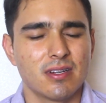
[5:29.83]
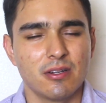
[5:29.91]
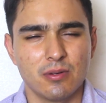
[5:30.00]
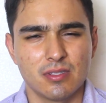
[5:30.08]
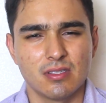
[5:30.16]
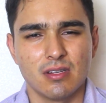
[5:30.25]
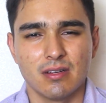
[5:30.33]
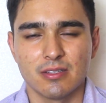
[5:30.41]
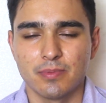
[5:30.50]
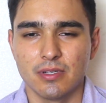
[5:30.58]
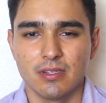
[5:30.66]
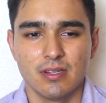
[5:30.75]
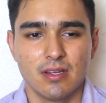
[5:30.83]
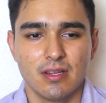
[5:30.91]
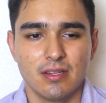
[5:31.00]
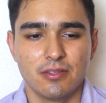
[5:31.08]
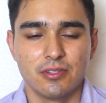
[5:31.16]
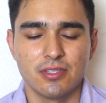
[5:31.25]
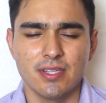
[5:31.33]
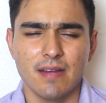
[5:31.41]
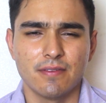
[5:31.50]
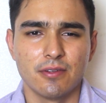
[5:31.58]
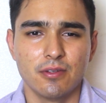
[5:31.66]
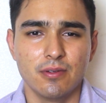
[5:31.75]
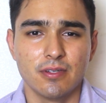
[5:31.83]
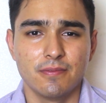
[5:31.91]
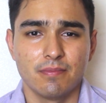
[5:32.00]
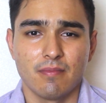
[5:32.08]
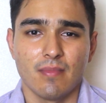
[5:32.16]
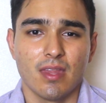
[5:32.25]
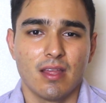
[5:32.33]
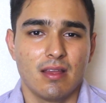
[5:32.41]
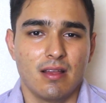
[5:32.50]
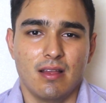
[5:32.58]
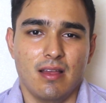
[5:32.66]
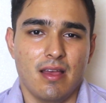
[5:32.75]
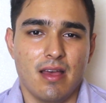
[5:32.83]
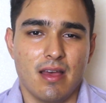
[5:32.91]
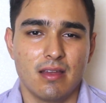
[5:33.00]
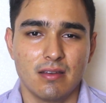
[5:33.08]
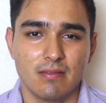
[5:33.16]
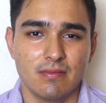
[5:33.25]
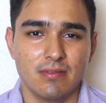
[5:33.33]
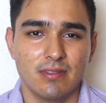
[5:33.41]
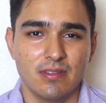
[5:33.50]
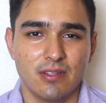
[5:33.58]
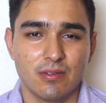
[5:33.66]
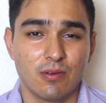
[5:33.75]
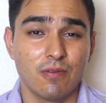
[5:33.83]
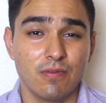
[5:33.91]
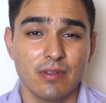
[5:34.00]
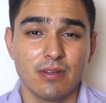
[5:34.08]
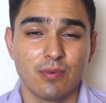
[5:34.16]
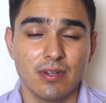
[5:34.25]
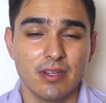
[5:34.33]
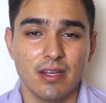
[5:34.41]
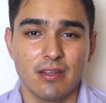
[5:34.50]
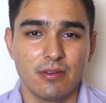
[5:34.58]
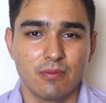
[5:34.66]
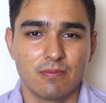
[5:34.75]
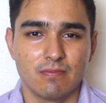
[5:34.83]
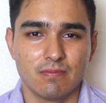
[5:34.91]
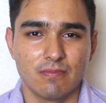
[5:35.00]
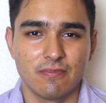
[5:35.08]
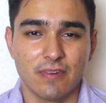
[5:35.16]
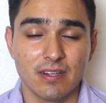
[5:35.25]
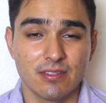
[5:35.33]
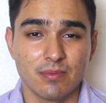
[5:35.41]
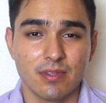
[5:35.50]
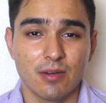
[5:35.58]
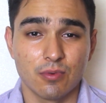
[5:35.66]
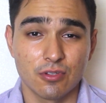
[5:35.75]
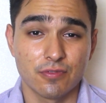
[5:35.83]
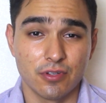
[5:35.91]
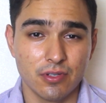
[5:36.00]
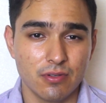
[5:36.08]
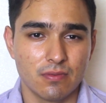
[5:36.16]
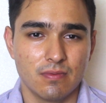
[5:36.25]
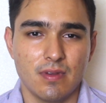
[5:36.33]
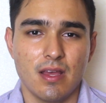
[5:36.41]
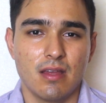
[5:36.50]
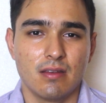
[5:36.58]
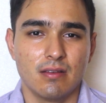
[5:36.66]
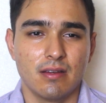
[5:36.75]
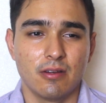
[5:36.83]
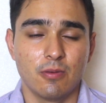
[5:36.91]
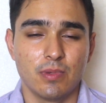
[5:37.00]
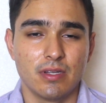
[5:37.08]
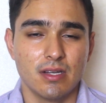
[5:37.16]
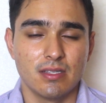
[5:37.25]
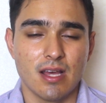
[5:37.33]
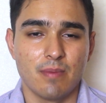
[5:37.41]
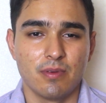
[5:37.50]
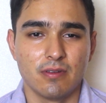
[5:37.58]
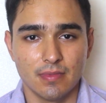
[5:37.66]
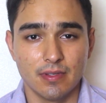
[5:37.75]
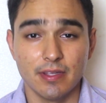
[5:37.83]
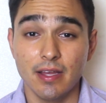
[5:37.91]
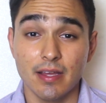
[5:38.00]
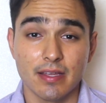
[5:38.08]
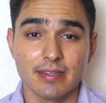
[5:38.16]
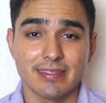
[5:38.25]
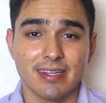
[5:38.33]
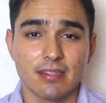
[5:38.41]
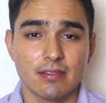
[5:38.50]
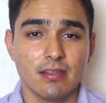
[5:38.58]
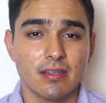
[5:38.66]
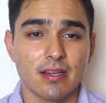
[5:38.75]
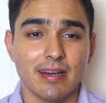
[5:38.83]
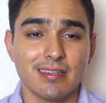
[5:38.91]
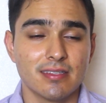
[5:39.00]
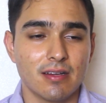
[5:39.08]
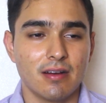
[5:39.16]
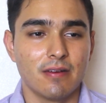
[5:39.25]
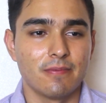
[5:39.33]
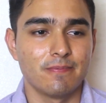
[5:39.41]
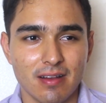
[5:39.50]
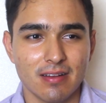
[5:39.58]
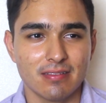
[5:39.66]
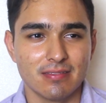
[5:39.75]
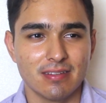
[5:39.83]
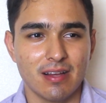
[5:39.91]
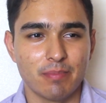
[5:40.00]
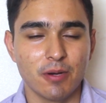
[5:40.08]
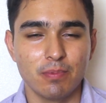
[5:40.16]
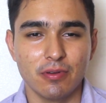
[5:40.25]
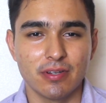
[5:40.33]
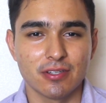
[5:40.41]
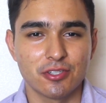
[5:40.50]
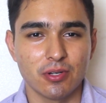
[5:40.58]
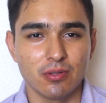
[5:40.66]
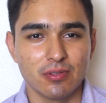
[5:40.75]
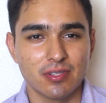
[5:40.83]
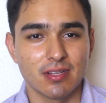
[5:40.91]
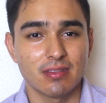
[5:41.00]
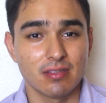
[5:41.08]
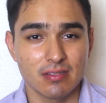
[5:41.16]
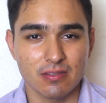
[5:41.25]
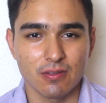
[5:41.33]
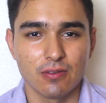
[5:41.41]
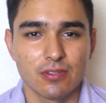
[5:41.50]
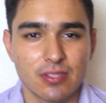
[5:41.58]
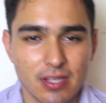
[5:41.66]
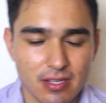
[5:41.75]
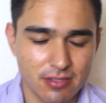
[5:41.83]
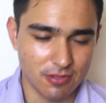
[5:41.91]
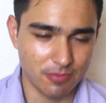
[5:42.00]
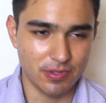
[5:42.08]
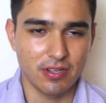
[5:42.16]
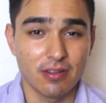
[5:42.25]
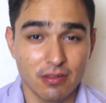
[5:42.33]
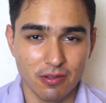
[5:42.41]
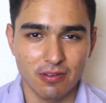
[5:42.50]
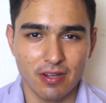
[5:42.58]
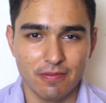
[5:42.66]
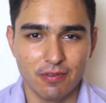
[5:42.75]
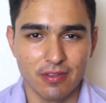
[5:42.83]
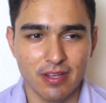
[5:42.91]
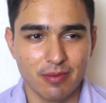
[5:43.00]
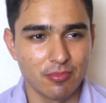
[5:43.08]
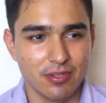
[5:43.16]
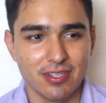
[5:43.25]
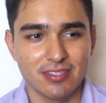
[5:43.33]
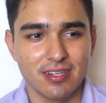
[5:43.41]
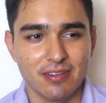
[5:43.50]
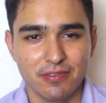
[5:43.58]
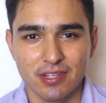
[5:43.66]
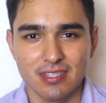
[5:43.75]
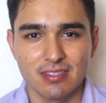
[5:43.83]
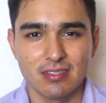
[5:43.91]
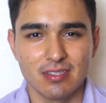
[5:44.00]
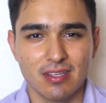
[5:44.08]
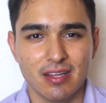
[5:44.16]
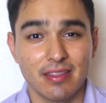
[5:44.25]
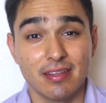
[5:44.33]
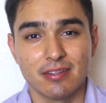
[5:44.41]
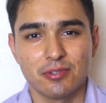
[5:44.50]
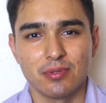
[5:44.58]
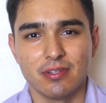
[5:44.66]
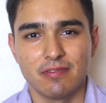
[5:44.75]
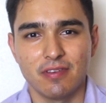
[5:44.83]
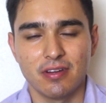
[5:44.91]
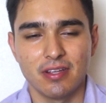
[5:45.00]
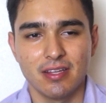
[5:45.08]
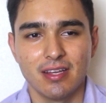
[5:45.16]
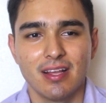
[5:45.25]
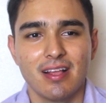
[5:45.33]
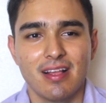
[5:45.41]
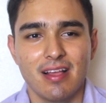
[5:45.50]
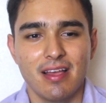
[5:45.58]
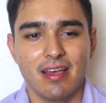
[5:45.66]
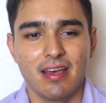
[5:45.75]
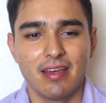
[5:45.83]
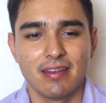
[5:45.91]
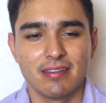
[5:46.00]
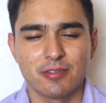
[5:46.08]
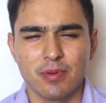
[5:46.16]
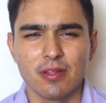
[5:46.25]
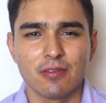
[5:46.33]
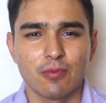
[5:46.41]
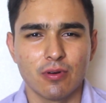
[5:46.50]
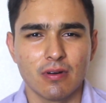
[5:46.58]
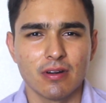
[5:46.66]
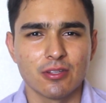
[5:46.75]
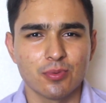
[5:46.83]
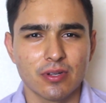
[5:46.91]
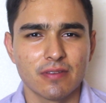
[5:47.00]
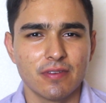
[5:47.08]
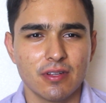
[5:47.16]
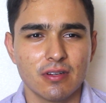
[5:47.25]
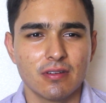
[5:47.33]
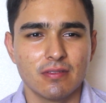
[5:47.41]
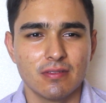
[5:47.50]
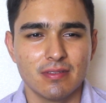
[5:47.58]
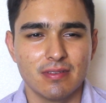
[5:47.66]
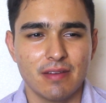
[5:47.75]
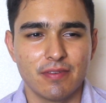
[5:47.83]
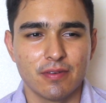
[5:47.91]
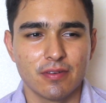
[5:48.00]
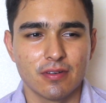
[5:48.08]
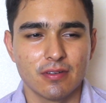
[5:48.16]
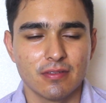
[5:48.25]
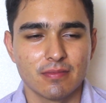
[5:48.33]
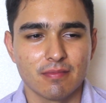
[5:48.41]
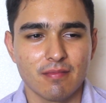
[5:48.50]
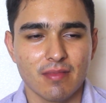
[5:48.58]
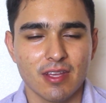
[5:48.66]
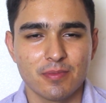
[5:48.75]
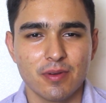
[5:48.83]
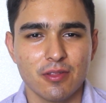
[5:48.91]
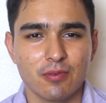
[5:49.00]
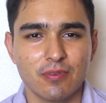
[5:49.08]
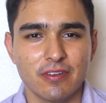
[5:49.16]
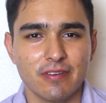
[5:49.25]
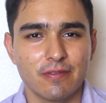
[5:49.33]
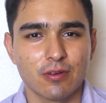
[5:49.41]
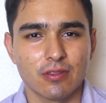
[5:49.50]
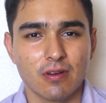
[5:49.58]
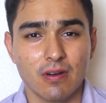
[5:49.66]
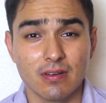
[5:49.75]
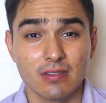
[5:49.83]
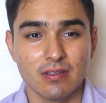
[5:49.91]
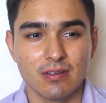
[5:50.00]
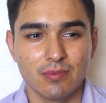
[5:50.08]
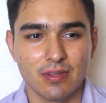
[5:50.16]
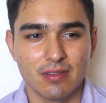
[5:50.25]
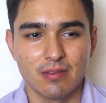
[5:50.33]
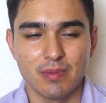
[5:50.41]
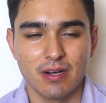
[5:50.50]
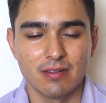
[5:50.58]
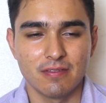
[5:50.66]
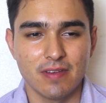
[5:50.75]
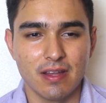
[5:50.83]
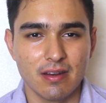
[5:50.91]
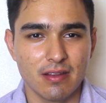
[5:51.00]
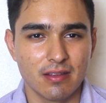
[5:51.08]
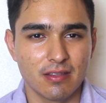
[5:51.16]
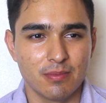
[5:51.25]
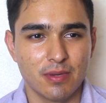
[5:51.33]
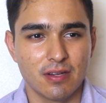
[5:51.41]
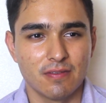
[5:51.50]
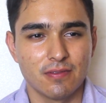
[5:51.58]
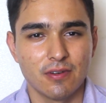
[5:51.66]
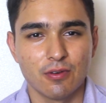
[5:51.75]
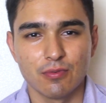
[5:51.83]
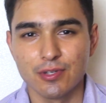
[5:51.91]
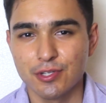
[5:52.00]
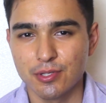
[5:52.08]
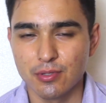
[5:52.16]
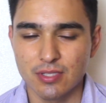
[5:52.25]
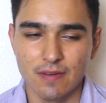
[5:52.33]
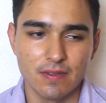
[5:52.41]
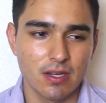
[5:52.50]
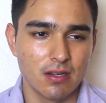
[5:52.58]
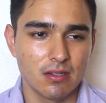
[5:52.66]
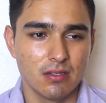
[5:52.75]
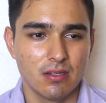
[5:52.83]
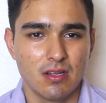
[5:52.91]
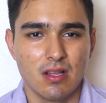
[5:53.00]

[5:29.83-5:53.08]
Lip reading: And I know it sucks, but you just have to do it. And, you know, hopefully one day you'll find something that works for you. And I hope it does happen. Yeah, I guess that's it, guys. I'm uploading a Cholo skit this Thursday, so be on the lookout for that. I'm really excited for you guys to see that. I think it's really funny. And it's probably the hardest working video I've ever... It's probably the video I've worked the hardest on with the amount of editing, the amount of reshoots I've done.